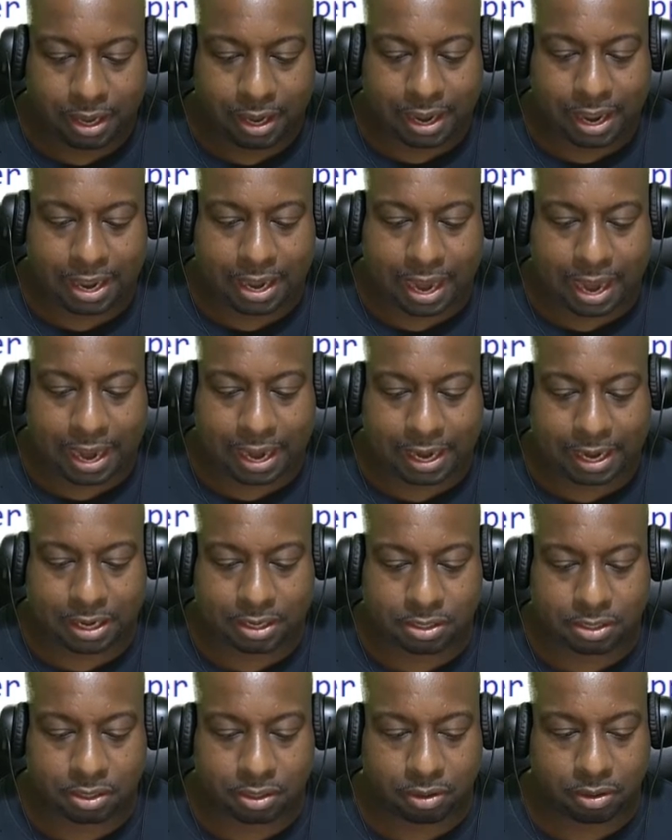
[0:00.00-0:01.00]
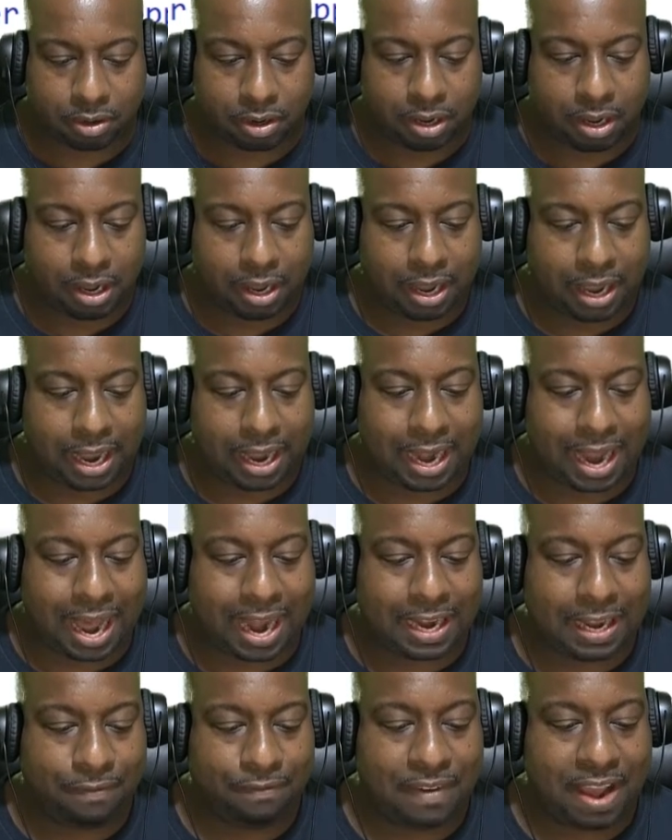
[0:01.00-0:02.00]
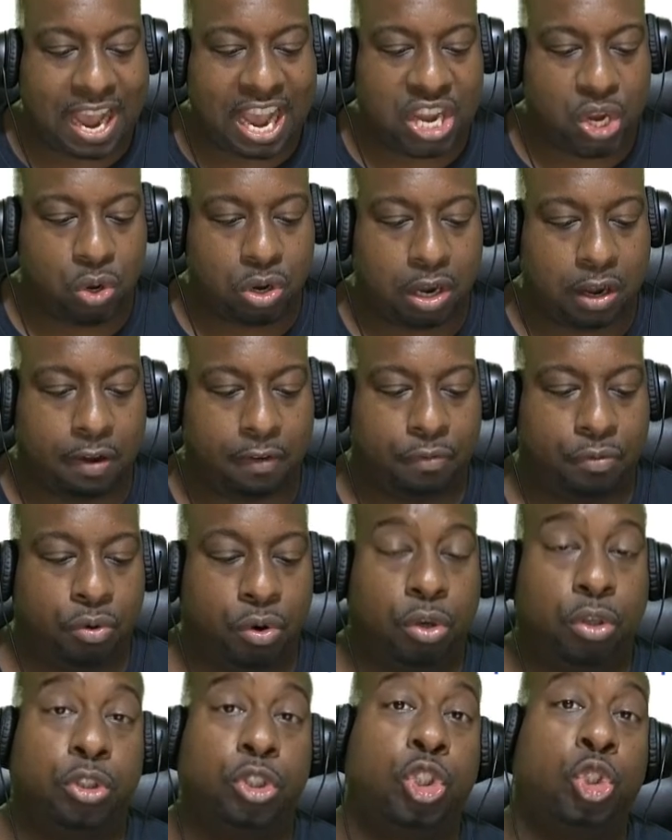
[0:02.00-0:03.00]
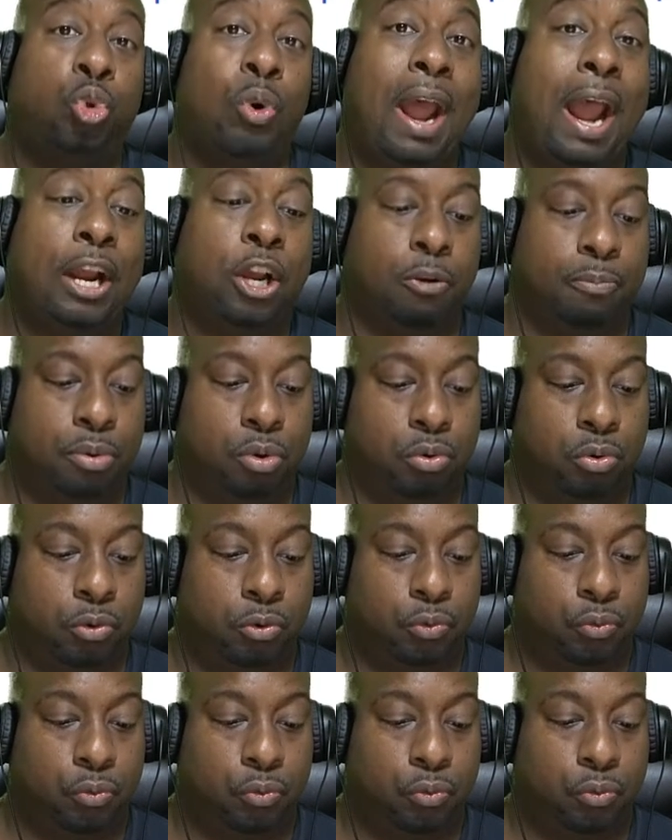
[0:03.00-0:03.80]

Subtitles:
It has an ID value of draggable.